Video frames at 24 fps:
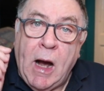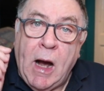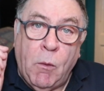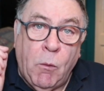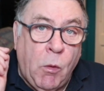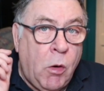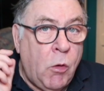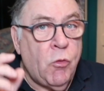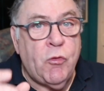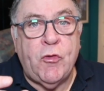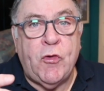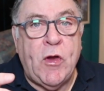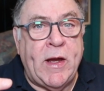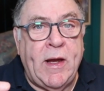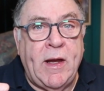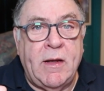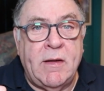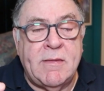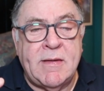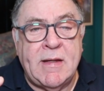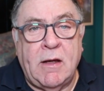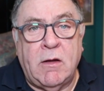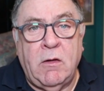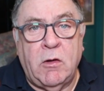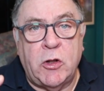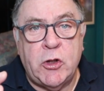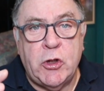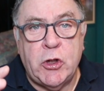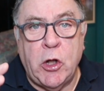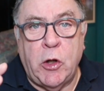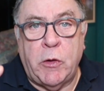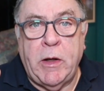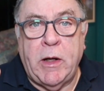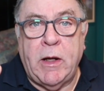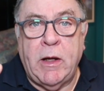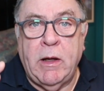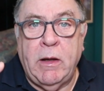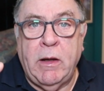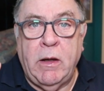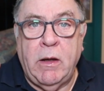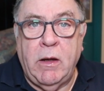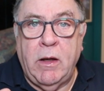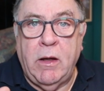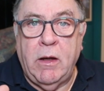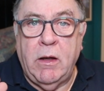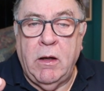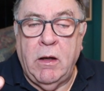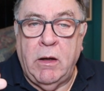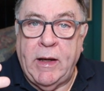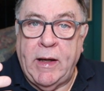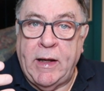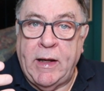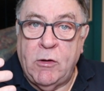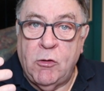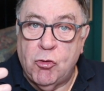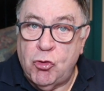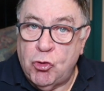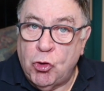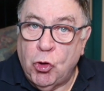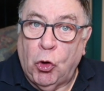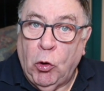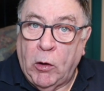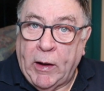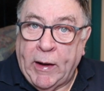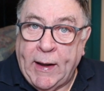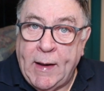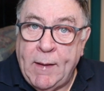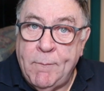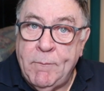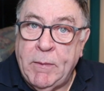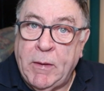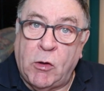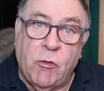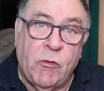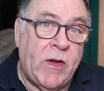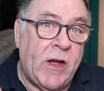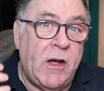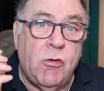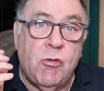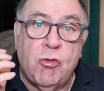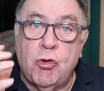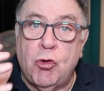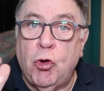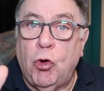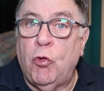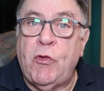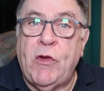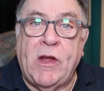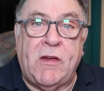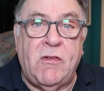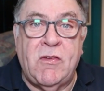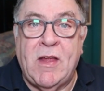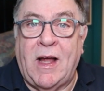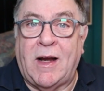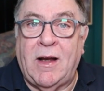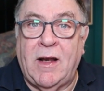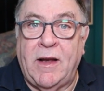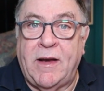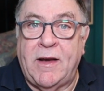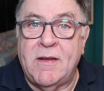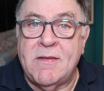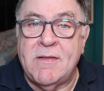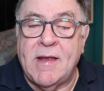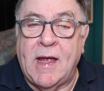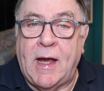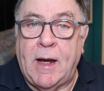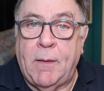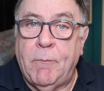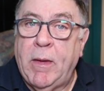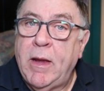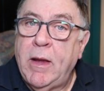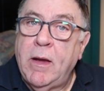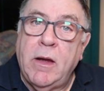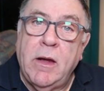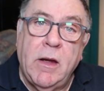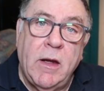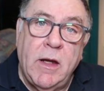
I won't show you installing it, because it installs exactly the same.